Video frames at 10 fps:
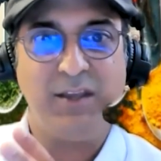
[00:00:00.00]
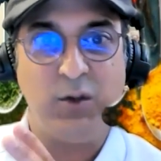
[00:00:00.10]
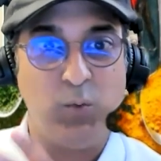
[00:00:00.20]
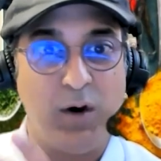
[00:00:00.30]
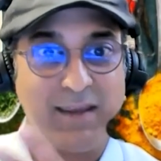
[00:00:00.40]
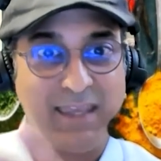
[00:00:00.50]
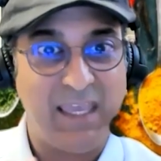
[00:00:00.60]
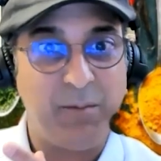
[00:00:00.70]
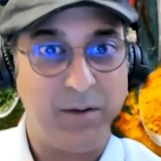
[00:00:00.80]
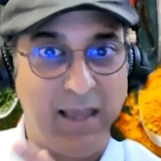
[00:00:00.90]
You want to
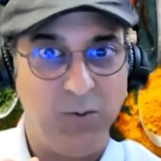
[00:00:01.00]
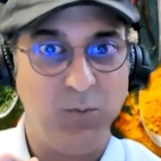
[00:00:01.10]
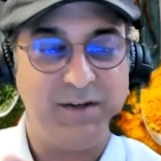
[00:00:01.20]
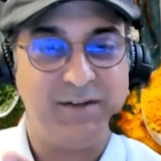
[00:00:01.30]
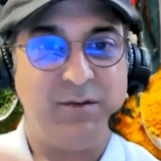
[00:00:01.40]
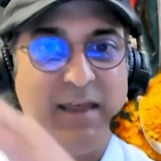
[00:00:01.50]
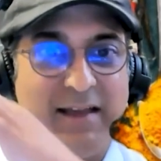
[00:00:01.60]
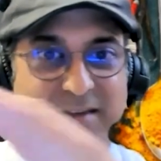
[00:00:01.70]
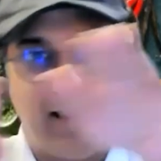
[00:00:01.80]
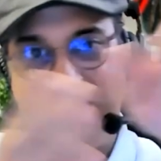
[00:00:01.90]
keep it at one to two.
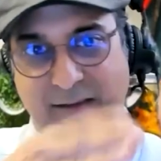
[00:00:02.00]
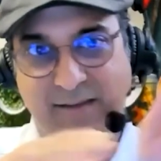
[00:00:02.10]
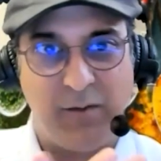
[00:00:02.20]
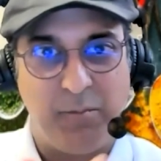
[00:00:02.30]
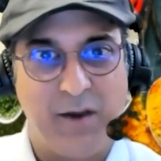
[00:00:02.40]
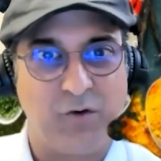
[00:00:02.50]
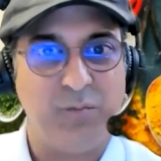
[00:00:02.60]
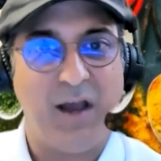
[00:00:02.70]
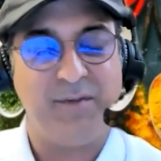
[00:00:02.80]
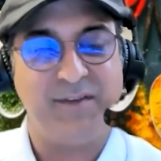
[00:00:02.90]
That's, that's how the
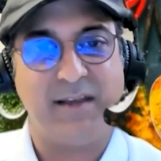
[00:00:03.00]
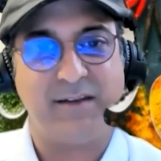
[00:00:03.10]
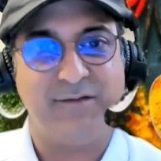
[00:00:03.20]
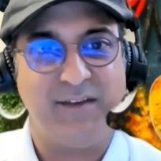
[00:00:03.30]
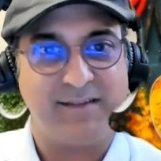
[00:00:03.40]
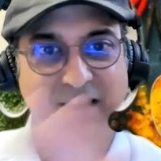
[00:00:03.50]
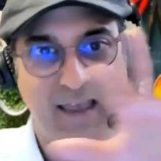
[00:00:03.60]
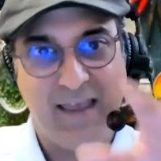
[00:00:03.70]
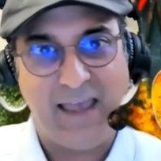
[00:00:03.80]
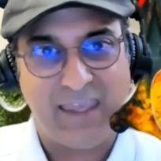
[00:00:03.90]
microbiome is set to fix
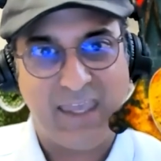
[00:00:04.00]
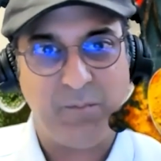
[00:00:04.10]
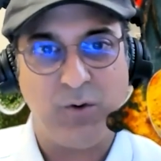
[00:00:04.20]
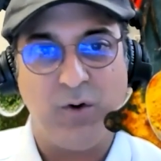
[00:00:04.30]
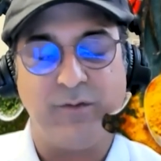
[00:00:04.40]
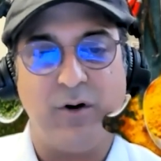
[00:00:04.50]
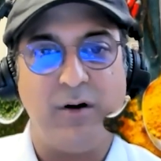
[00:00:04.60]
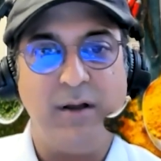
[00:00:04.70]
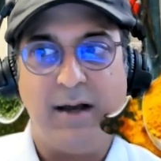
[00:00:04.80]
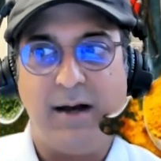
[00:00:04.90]
at keeping
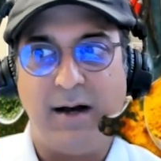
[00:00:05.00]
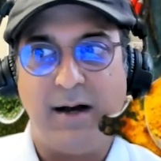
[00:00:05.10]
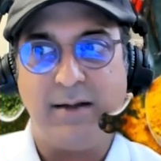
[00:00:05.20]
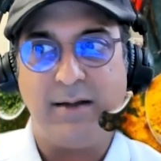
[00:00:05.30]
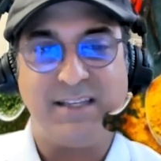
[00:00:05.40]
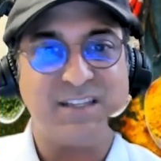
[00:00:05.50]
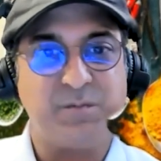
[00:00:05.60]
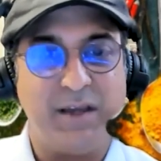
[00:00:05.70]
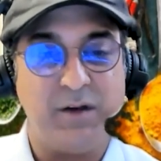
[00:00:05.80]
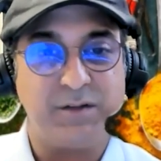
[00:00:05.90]
overall uh,
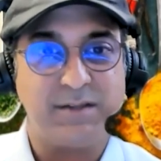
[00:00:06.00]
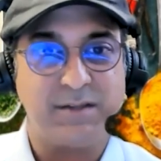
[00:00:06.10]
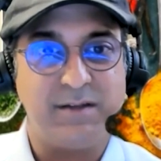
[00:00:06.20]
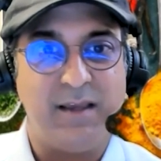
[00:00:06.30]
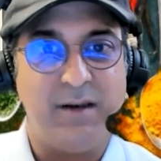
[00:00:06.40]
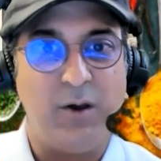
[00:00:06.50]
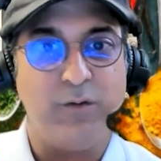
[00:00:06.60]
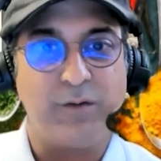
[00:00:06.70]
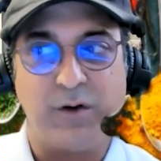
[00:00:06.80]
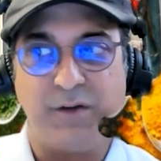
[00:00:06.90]
dysbiosis and, and
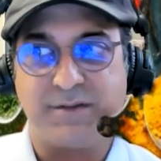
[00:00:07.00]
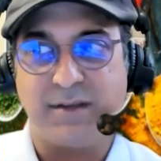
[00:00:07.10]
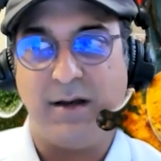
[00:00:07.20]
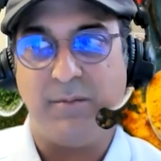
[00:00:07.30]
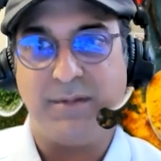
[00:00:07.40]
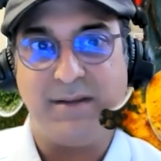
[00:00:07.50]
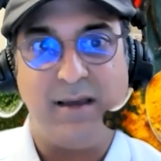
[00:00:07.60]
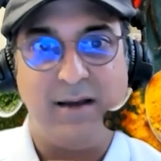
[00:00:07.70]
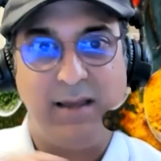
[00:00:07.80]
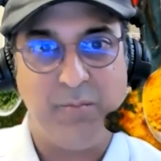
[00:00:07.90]
overgrowths um,
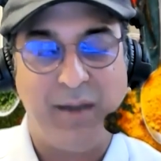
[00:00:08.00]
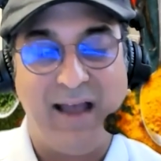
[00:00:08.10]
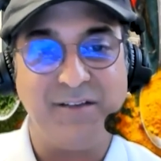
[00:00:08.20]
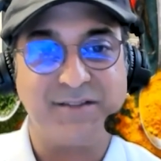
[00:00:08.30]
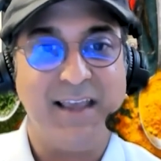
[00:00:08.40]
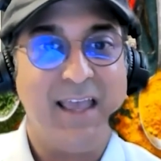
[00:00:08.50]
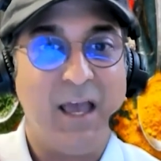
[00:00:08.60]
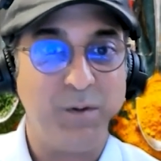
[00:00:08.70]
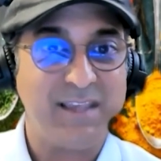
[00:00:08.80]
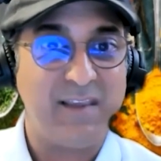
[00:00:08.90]
uh, imbalance.
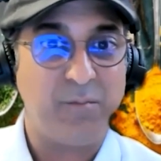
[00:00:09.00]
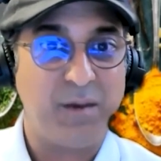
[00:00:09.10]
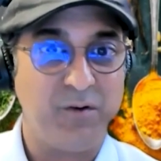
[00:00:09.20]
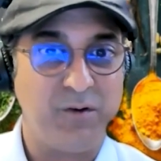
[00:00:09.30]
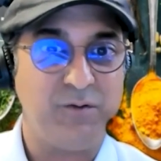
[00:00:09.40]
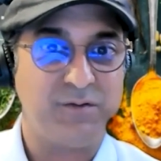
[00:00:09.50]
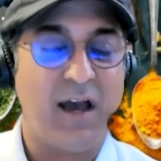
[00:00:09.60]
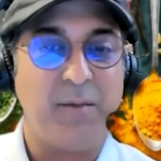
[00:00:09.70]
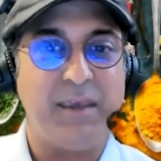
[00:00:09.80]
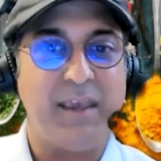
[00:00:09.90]
And we see that people who use
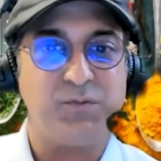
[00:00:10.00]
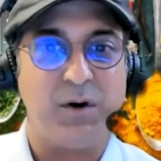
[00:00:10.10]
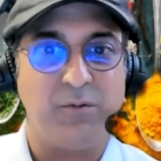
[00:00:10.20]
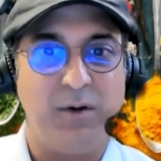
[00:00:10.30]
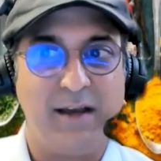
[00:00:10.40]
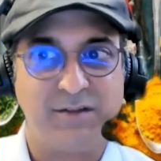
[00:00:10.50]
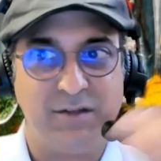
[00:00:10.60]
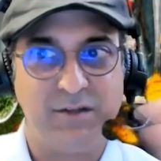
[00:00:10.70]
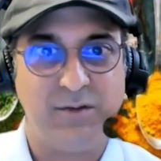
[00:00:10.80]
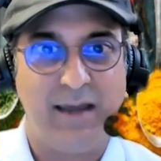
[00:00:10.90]
high pH water will actually
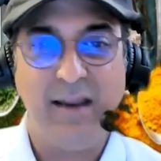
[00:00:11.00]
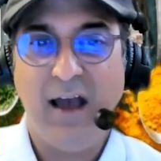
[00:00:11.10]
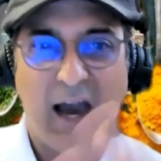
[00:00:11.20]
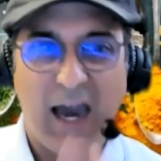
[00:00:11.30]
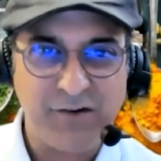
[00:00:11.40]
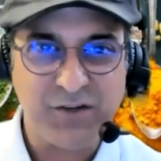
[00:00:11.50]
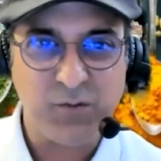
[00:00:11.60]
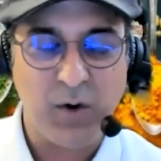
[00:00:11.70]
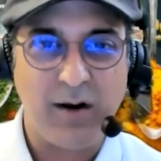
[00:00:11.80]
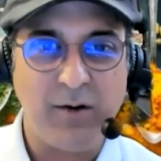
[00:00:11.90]
do that.
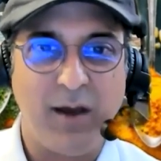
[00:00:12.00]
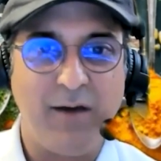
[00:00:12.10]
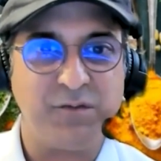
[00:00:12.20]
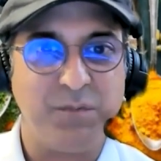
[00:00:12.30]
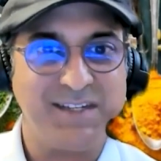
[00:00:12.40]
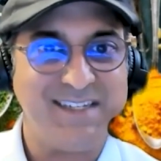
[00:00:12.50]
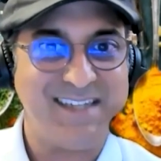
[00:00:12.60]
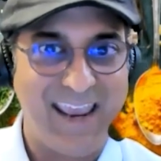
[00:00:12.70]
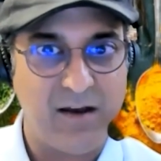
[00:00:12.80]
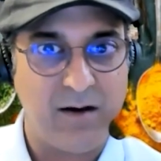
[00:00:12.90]
Hydrogen water, I don't have as much
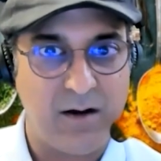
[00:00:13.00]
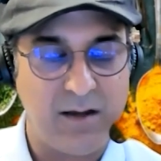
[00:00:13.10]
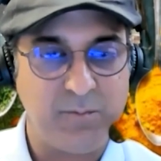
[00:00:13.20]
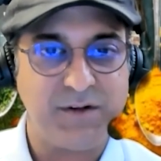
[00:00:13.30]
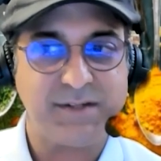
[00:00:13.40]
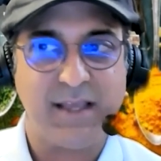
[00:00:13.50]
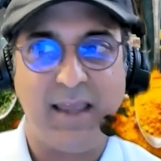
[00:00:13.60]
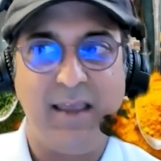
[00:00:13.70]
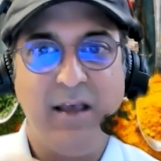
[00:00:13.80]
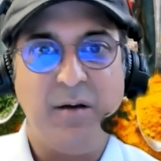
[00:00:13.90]
data on per
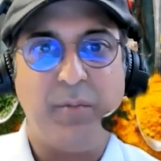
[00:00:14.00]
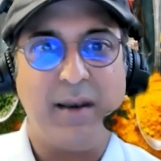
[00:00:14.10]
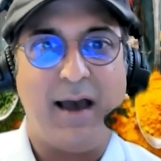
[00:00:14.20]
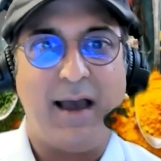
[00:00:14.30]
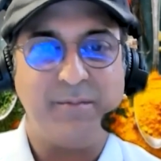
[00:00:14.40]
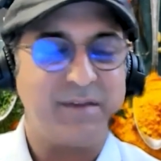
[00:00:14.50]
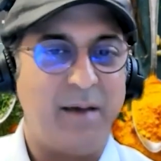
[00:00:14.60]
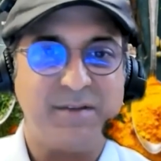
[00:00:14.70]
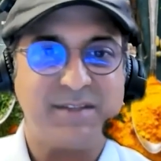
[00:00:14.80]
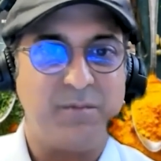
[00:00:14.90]
se, but I'm,
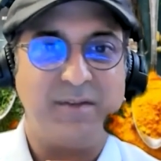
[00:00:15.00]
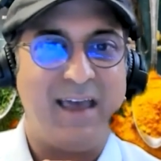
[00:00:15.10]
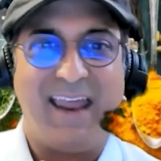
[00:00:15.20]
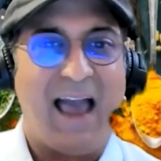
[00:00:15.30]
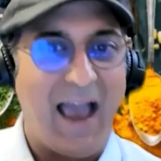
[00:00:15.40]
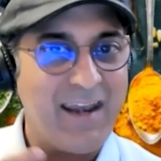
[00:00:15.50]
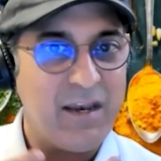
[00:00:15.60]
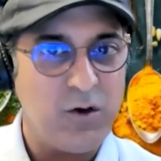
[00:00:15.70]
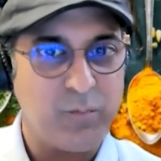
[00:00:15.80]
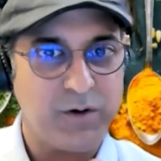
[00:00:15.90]
I'm someone that I, I
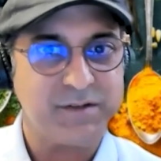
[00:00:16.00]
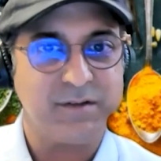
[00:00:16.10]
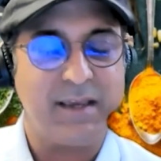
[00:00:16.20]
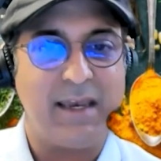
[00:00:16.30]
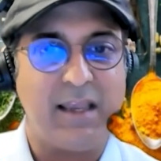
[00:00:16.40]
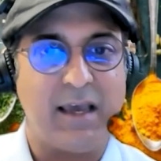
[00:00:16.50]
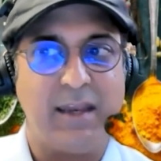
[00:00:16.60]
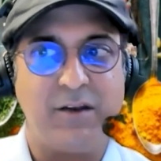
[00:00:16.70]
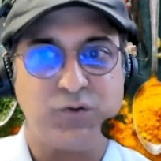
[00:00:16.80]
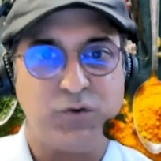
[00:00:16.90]
didn't know personally any
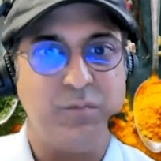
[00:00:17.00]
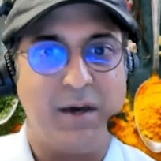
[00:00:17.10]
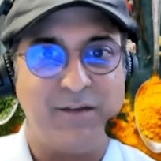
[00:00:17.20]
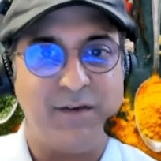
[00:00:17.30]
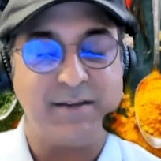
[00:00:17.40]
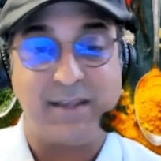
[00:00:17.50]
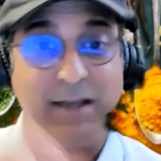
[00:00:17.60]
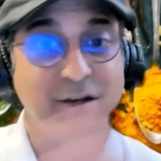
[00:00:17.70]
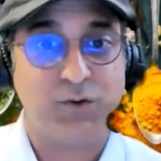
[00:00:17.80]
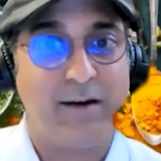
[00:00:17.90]
any true benefits. And
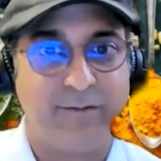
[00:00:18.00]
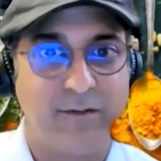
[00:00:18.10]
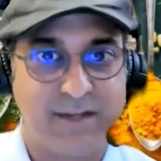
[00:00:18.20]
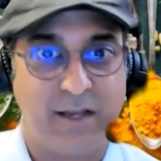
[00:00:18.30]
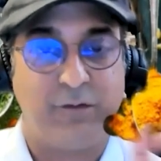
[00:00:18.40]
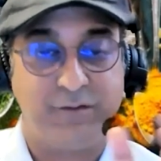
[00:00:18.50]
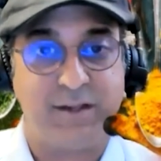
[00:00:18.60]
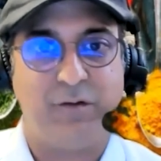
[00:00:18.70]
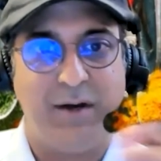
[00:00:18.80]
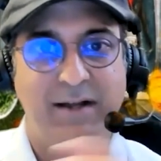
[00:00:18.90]
I tried it for several,
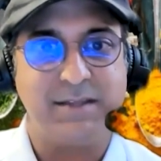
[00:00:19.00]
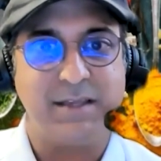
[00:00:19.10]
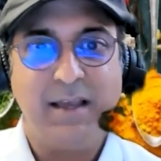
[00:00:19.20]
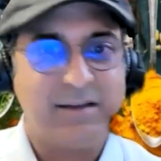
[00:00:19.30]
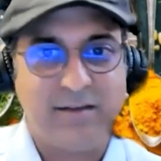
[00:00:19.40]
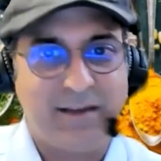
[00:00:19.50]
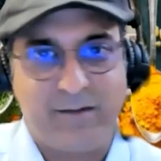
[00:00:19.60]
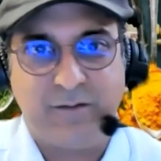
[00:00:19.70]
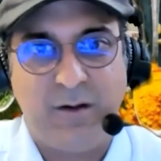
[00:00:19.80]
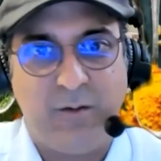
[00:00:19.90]
several months because it's like,
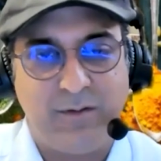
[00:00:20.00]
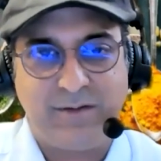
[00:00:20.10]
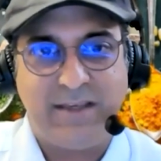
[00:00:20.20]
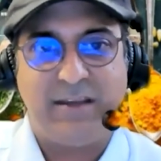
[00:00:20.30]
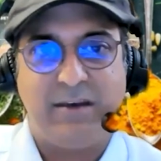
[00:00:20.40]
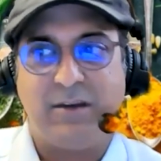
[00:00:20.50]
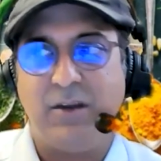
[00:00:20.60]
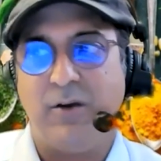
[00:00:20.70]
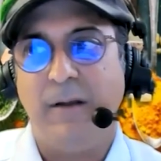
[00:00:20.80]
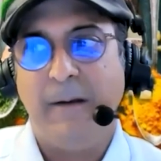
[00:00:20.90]
it was no, it's easy to
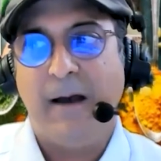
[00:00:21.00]
do.